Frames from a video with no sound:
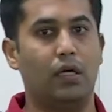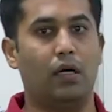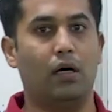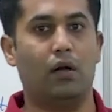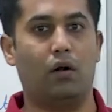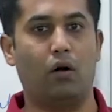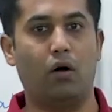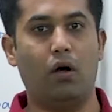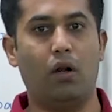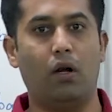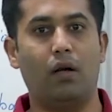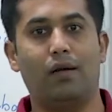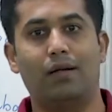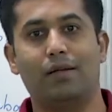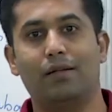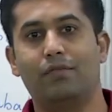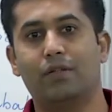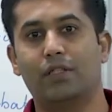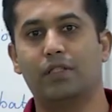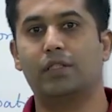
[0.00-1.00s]
are all
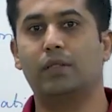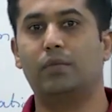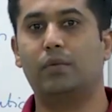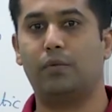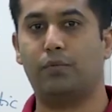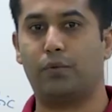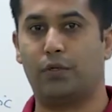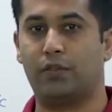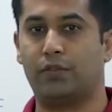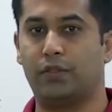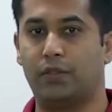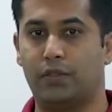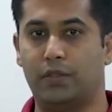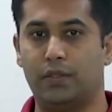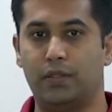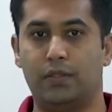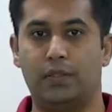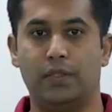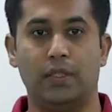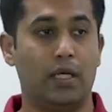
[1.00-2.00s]
reversible
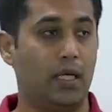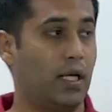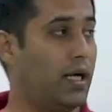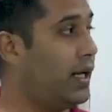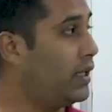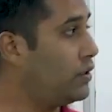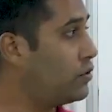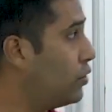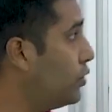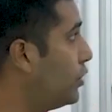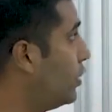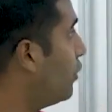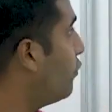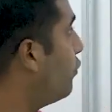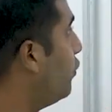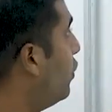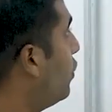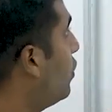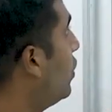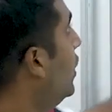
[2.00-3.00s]
processes, and so
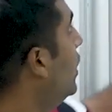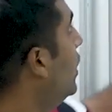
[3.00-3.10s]
therefore